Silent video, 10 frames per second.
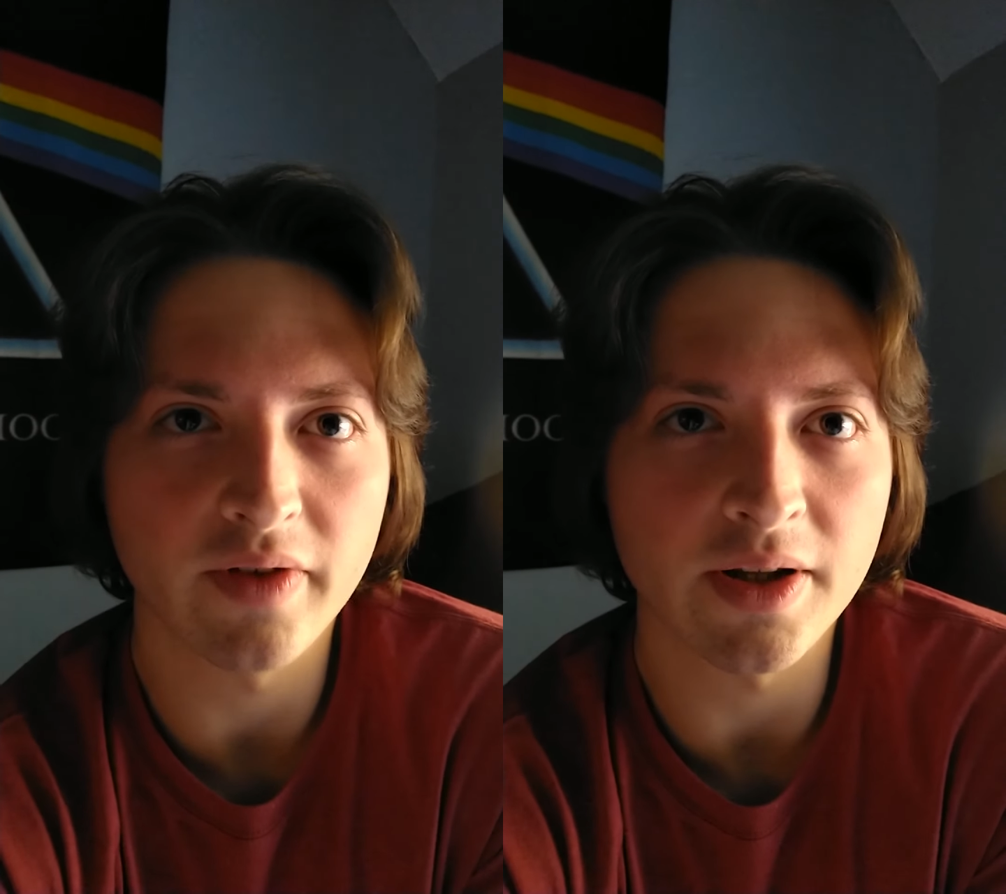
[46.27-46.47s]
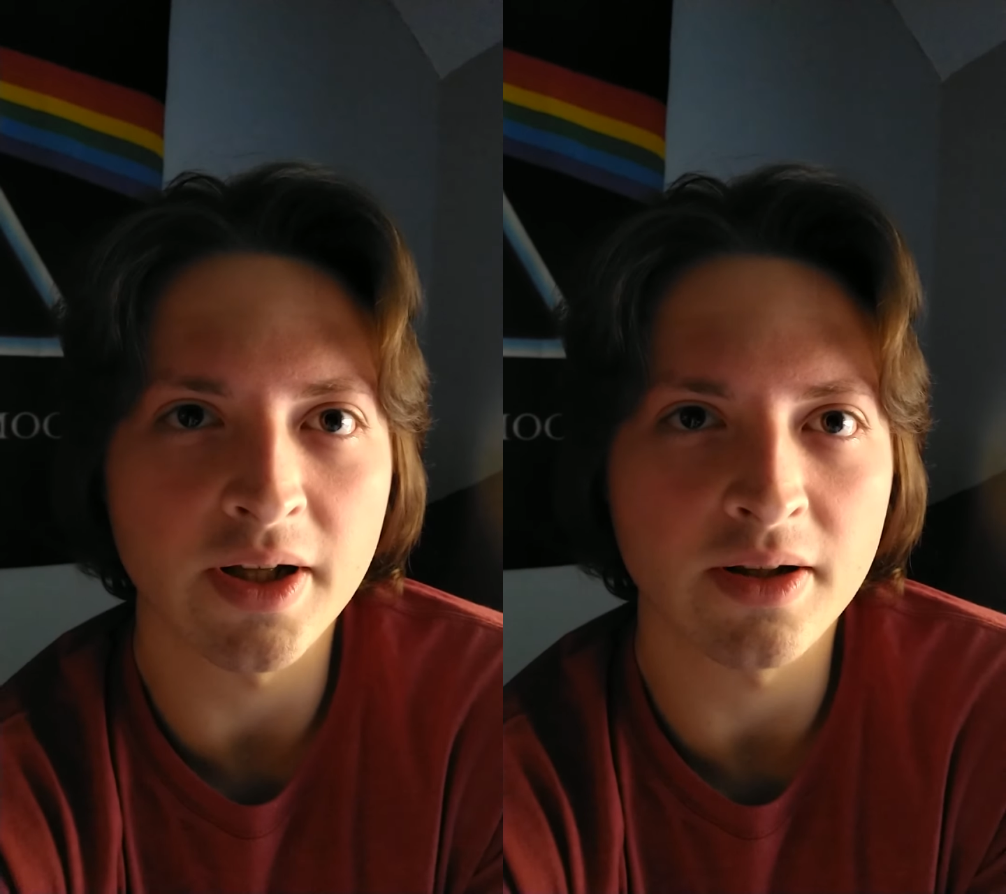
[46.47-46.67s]

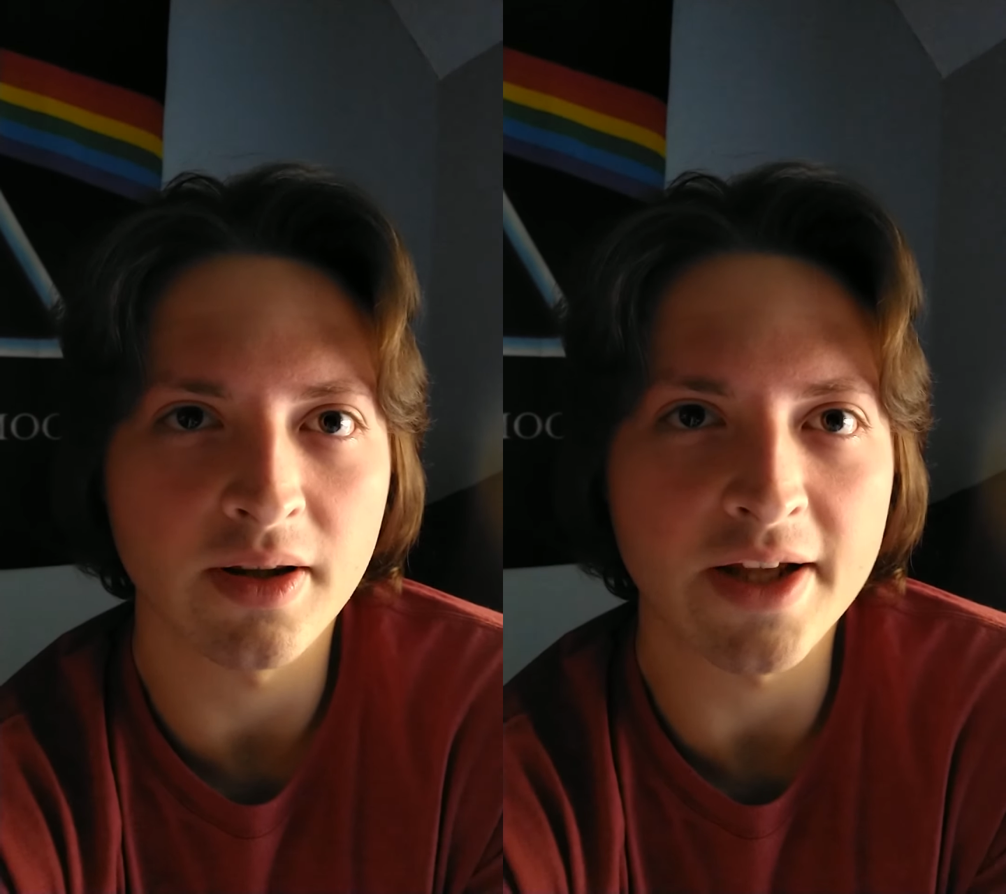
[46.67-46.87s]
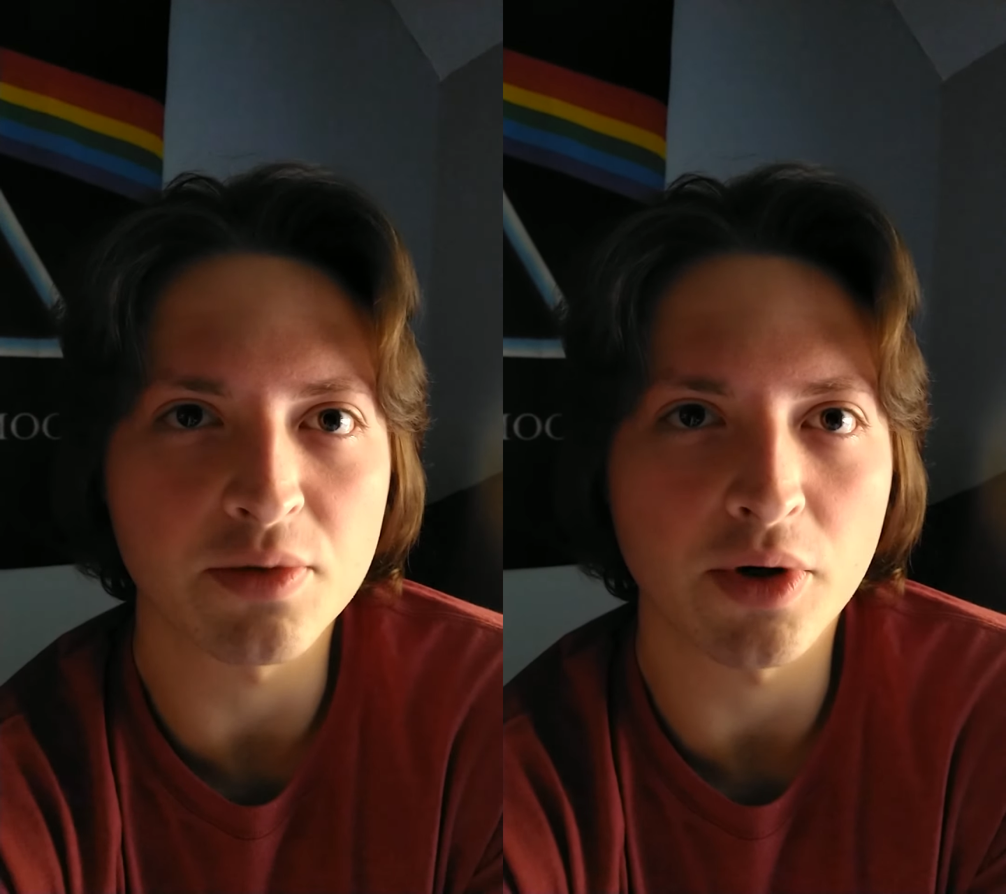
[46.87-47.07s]
and then
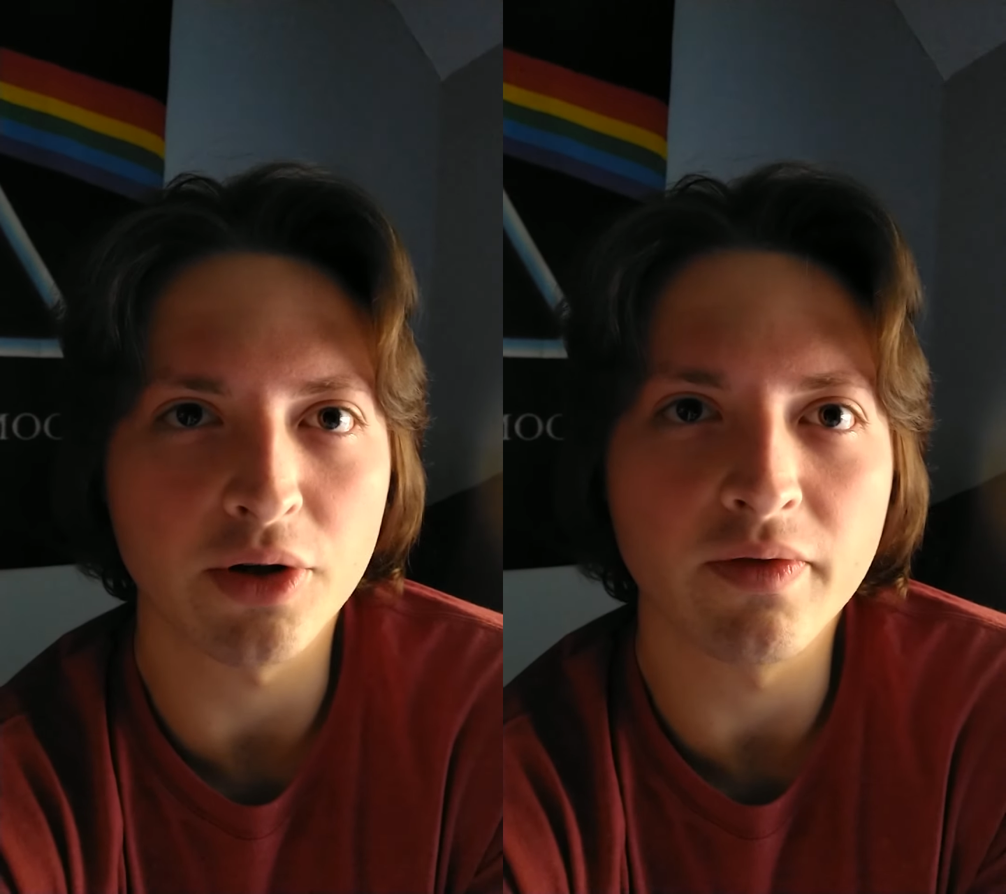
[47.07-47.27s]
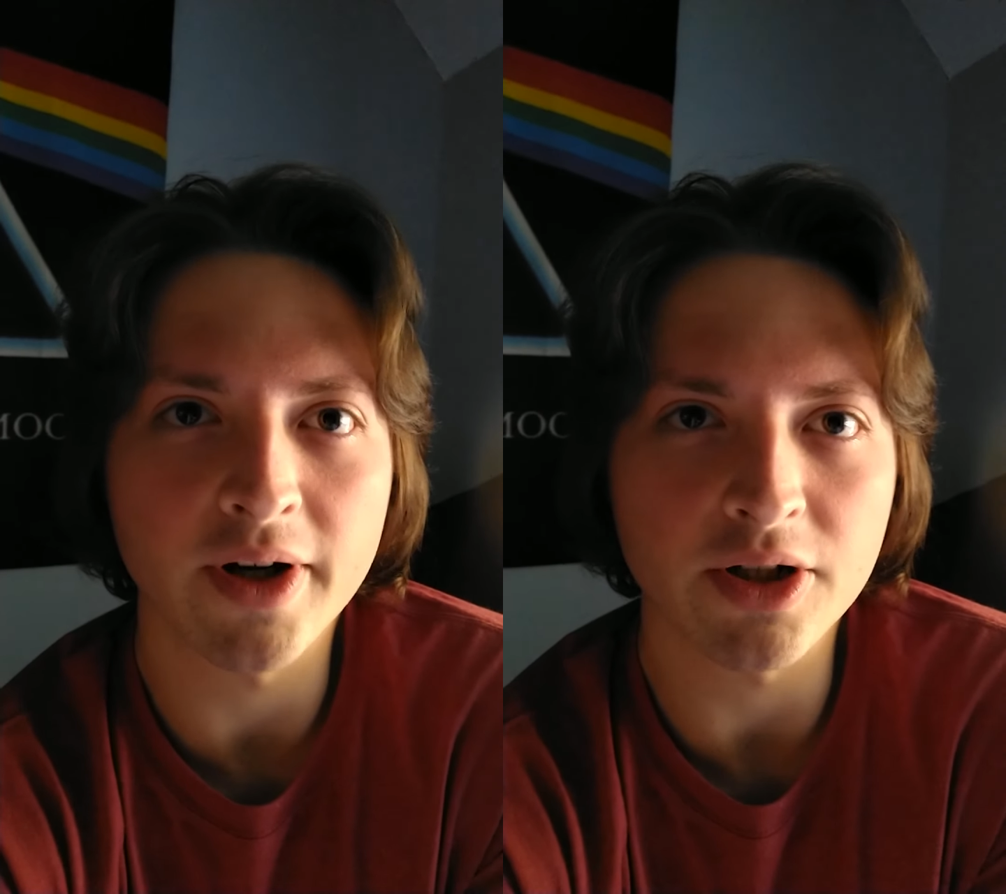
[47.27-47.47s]
that's where
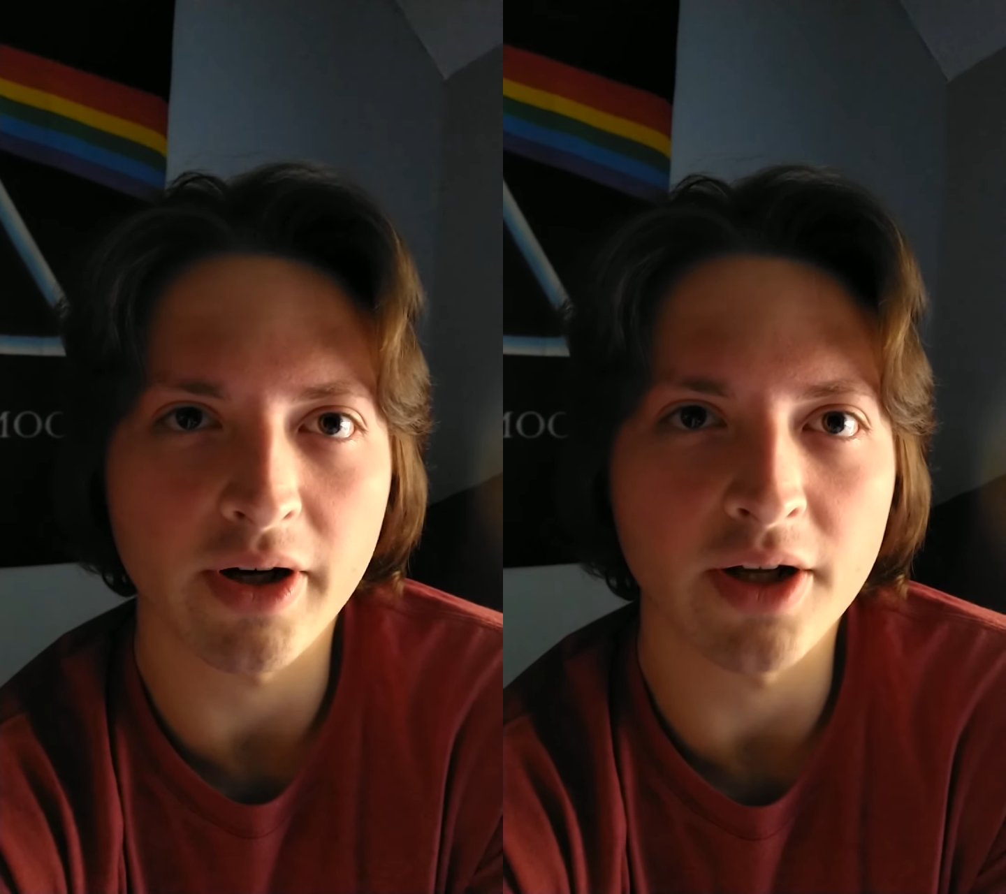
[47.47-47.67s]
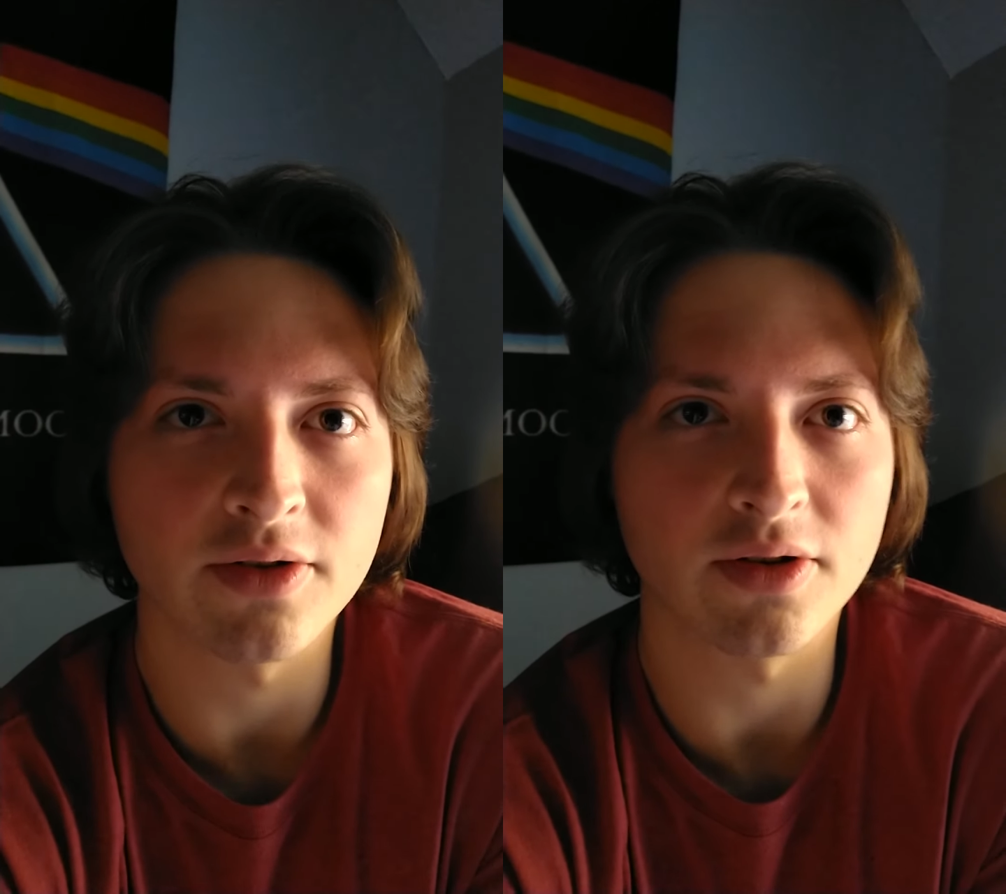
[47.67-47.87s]
you'll find your
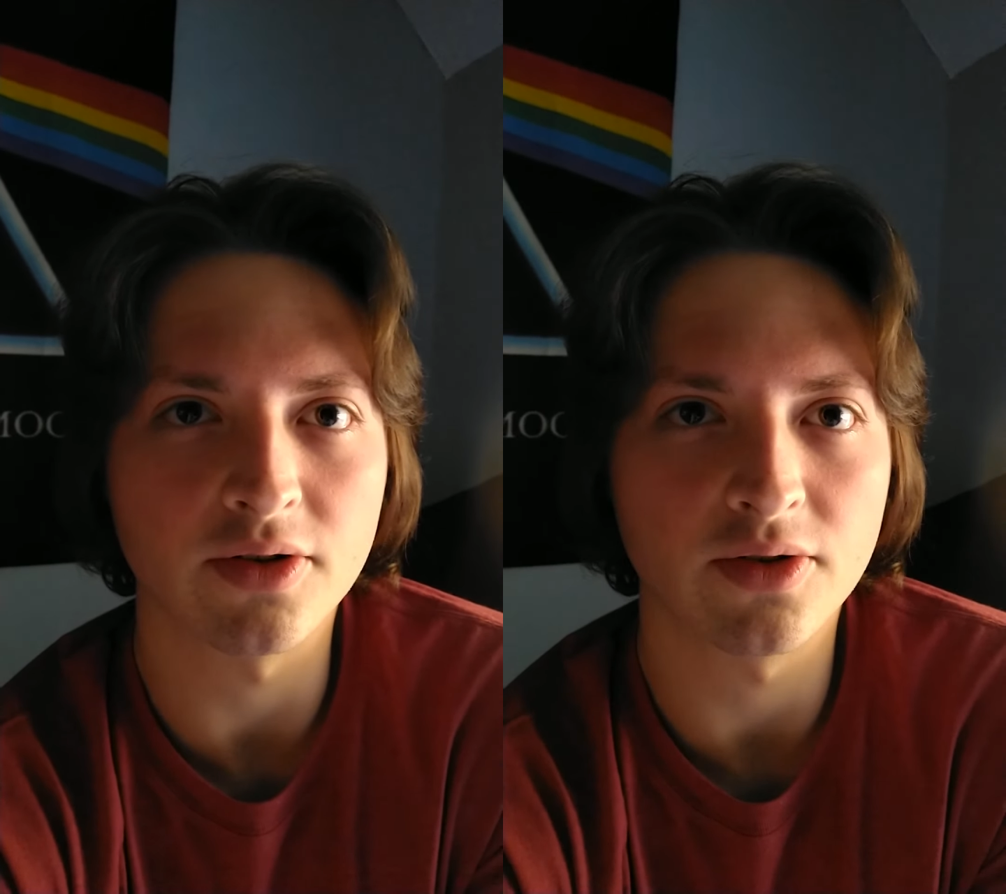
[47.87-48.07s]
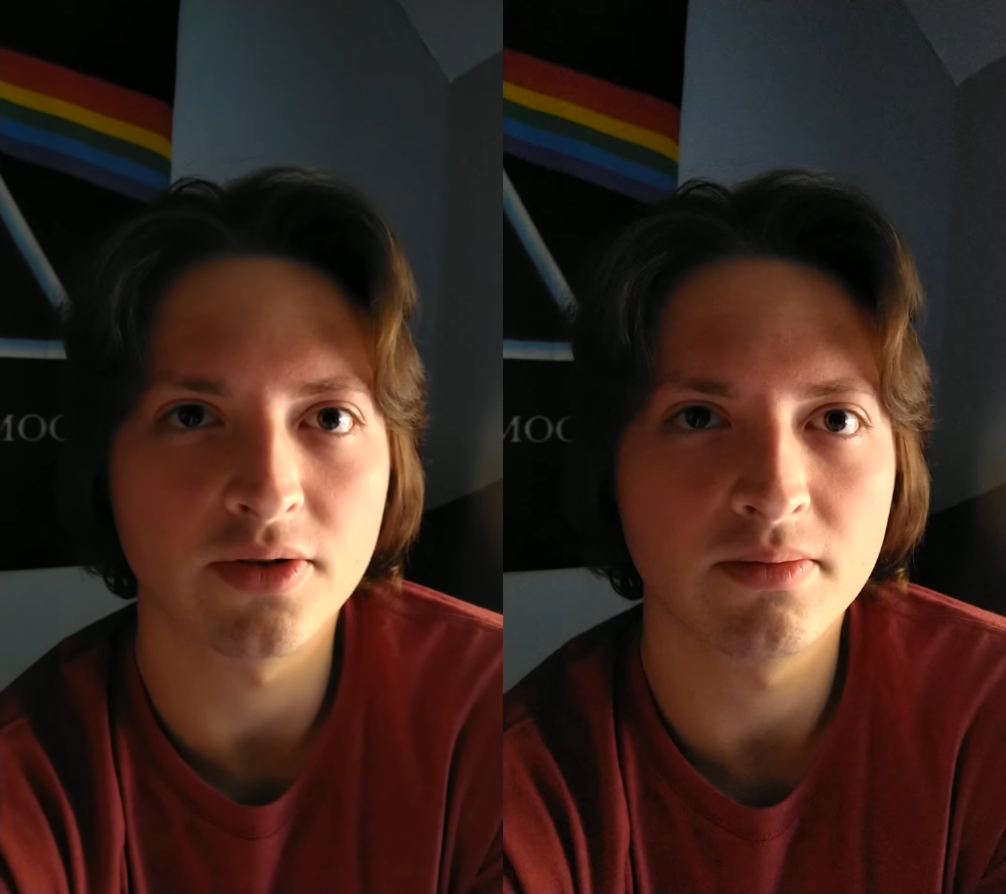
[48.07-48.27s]

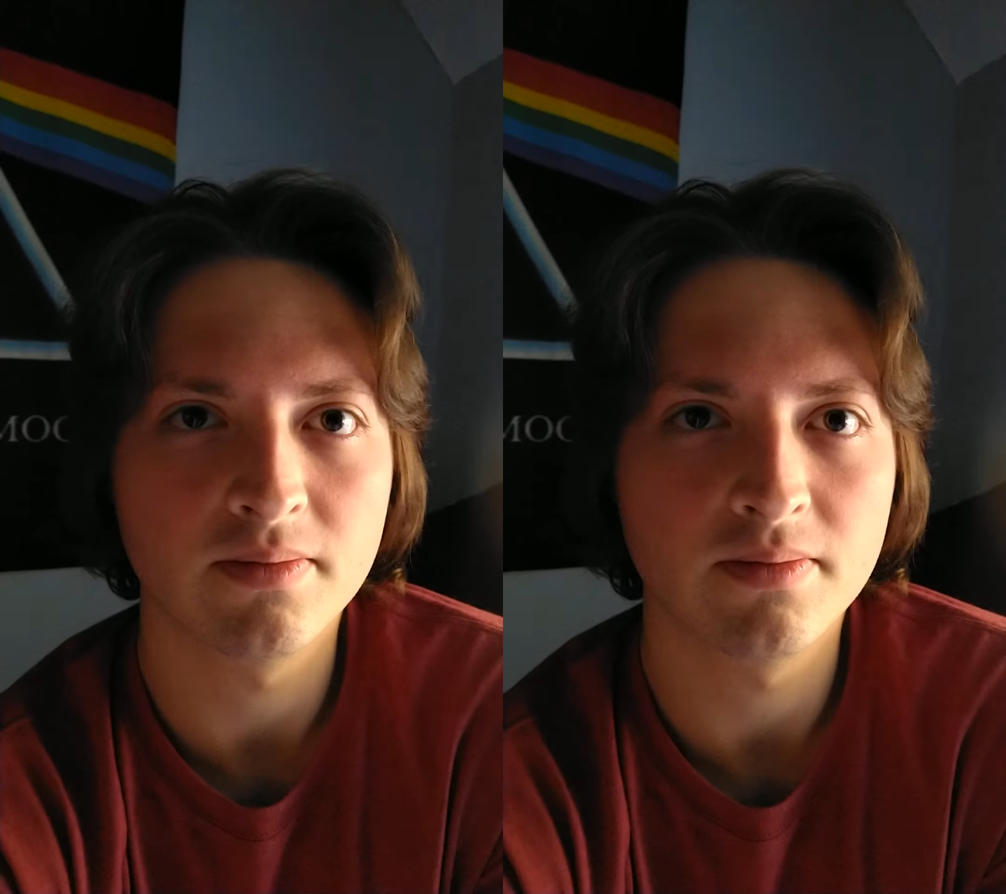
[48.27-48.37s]
answers